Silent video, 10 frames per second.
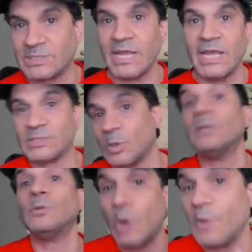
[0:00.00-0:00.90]
States
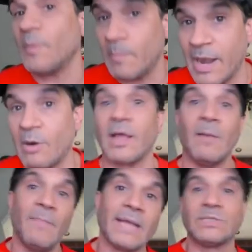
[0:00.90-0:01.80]
or North America,
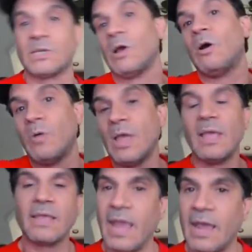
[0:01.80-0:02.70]
Mexico,
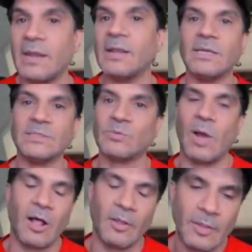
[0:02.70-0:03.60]
Canada as
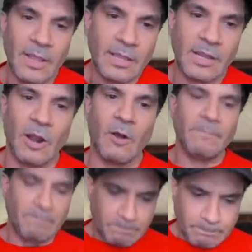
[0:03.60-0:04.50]
well.
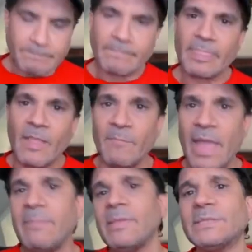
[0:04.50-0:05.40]

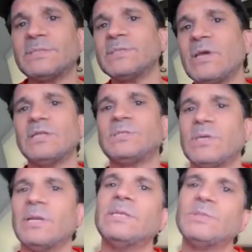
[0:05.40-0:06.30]
Maybe this is going to
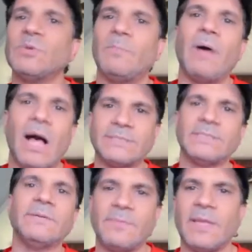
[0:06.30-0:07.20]
turn into a
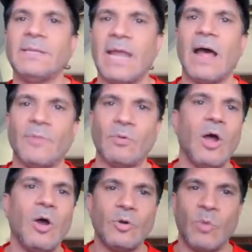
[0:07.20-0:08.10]
positive thing down the
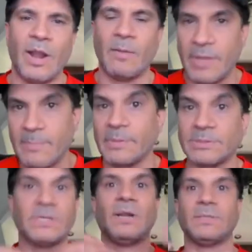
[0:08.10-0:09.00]
road where people
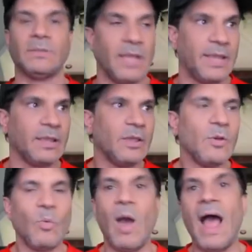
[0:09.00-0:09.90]
start to like,
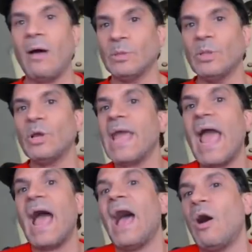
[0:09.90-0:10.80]
wow, look
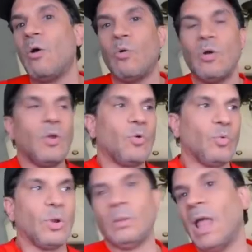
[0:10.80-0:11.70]
how
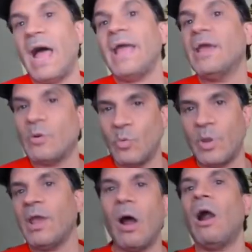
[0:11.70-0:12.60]
reliant
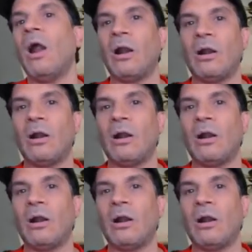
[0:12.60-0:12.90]
we are